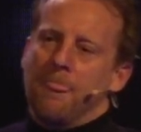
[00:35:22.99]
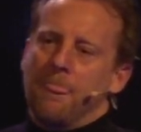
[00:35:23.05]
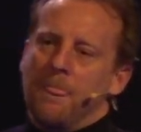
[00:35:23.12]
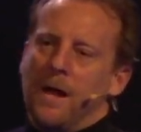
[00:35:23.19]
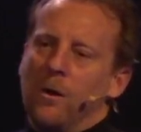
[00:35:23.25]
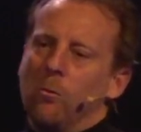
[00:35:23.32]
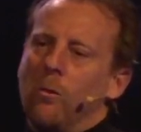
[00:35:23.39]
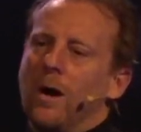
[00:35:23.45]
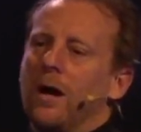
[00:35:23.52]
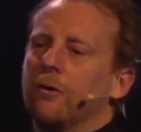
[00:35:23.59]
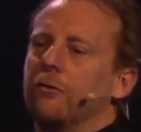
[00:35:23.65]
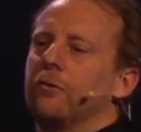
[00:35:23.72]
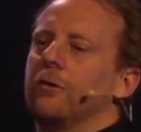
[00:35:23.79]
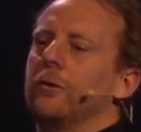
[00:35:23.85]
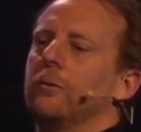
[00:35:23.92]
I
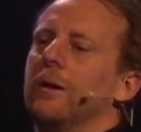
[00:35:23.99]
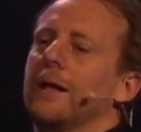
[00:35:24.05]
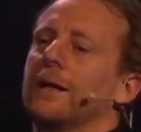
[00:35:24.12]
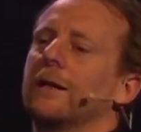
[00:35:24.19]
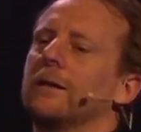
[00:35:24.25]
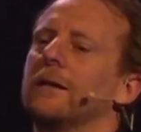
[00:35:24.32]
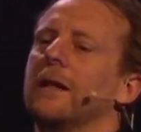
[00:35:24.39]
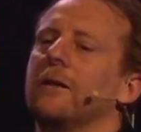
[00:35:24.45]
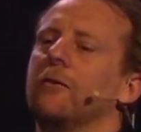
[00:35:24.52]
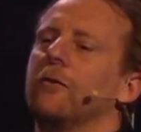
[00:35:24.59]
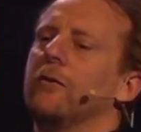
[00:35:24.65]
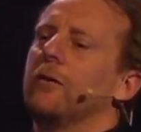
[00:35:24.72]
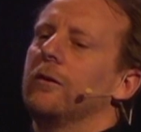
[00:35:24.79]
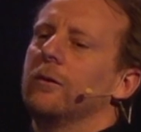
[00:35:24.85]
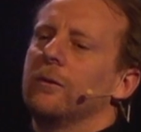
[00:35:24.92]
wash you, I
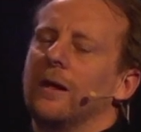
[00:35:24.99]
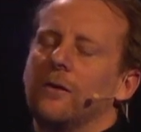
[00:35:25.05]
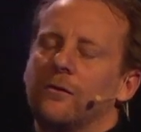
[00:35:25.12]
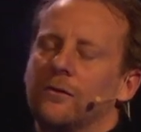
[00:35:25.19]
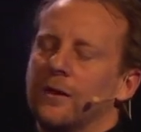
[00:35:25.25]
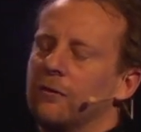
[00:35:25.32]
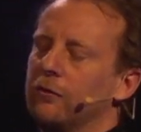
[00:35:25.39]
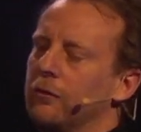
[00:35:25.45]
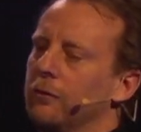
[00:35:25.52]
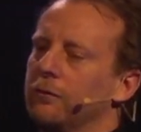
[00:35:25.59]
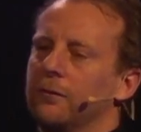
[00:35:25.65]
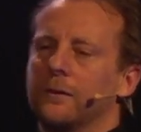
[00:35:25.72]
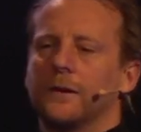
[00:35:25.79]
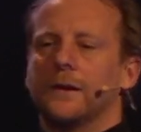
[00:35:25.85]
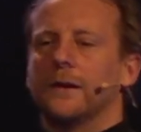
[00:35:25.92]
cleanse you, I set you
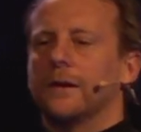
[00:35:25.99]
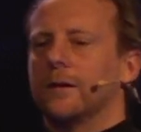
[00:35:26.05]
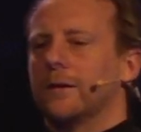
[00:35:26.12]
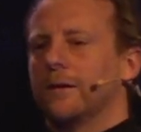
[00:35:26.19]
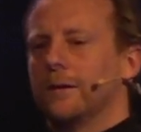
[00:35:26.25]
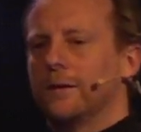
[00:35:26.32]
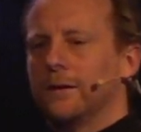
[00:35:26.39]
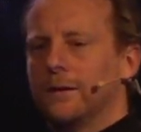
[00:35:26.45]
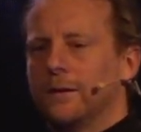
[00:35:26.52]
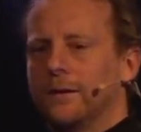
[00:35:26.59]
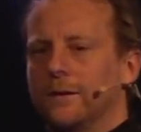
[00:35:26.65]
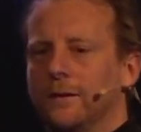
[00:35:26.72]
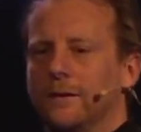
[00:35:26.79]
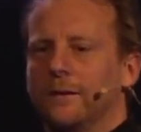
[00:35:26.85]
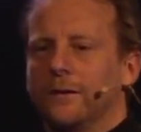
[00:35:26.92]
free.
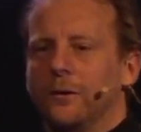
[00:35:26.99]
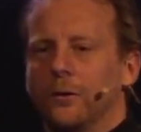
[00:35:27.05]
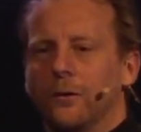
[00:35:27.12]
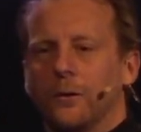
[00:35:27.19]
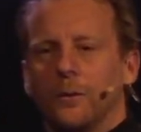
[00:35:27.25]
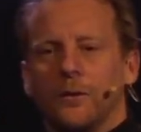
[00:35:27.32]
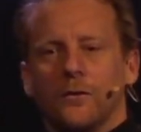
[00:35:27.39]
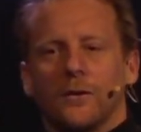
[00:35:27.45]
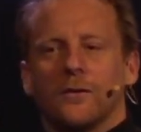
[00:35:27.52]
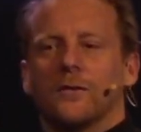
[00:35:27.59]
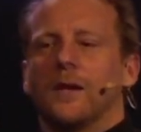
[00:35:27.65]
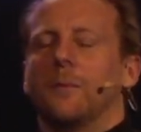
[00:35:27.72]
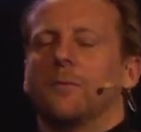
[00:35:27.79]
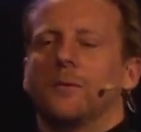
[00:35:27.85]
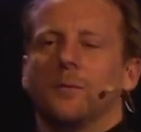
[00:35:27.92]
You're always
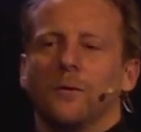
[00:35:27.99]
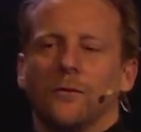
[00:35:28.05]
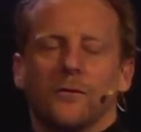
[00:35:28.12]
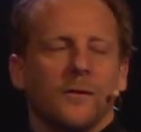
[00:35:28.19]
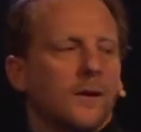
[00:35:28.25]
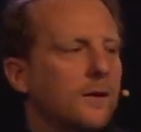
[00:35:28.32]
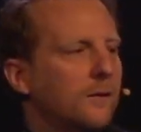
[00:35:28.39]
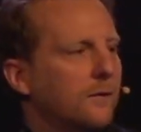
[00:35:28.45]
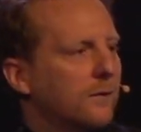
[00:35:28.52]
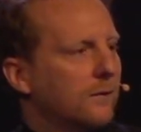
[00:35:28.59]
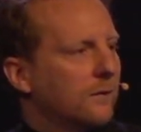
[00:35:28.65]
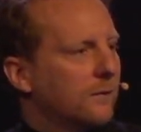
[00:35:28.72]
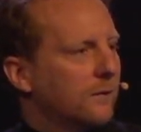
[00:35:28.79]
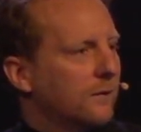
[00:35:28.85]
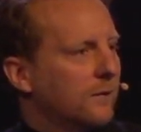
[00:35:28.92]
acceptable, son.
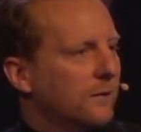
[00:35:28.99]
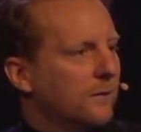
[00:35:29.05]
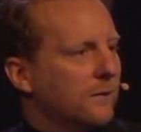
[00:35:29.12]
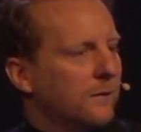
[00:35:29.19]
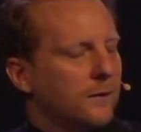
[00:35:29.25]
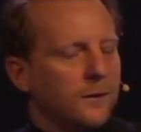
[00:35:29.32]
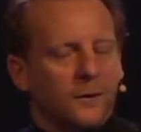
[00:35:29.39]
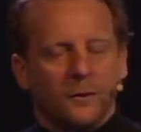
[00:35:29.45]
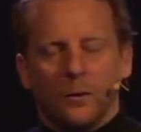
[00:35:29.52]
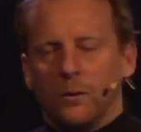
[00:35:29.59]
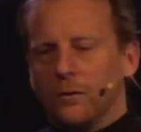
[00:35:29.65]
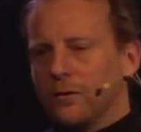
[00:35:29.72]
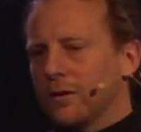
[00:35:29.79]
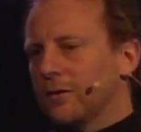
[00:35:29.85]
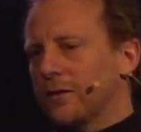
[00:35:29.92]
You're
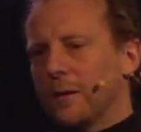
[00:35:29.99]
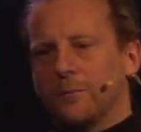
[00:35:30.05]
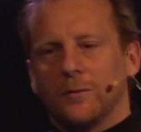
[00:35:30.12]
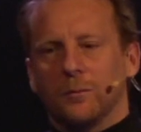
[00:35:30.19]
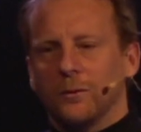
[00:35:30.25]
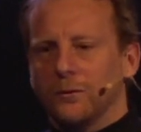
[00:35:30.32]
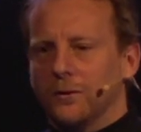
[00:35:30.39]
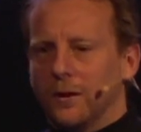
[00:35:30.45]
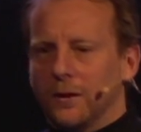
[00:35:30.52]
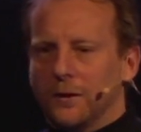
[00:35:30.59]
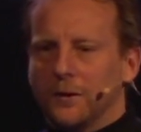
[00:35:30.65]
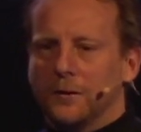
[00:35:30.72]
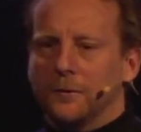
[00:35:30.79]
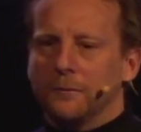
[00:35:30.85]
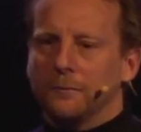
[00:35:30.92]
always acceptable, daughter.